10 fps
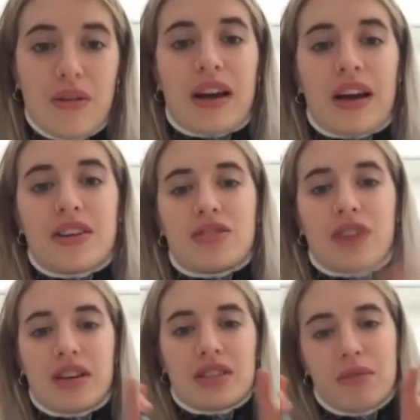Like I just
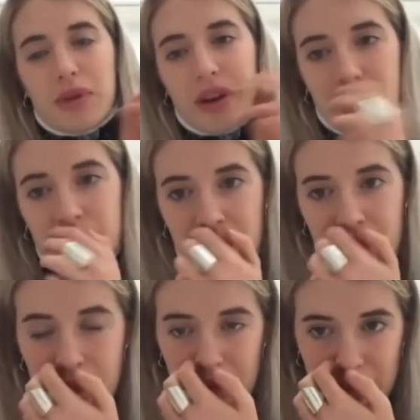try to combine
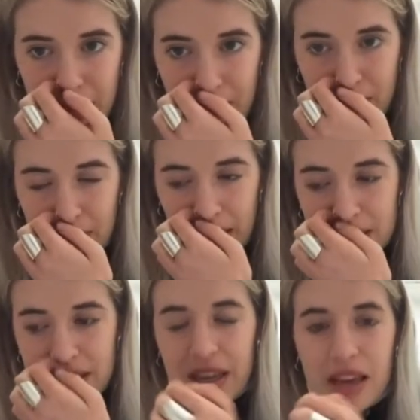them and like
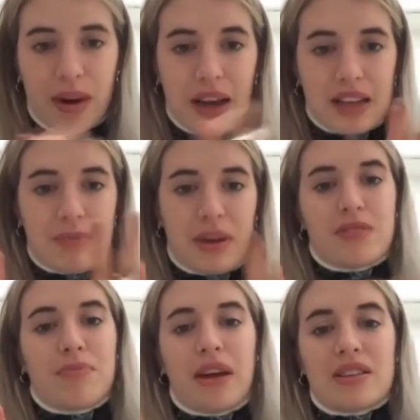still keep an aspect
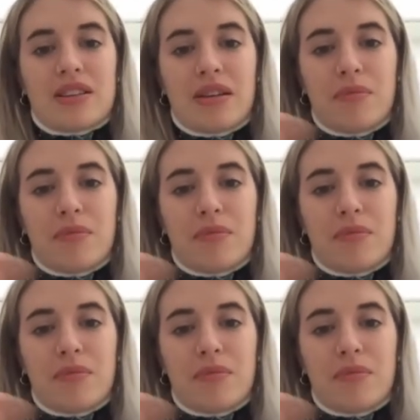of painting.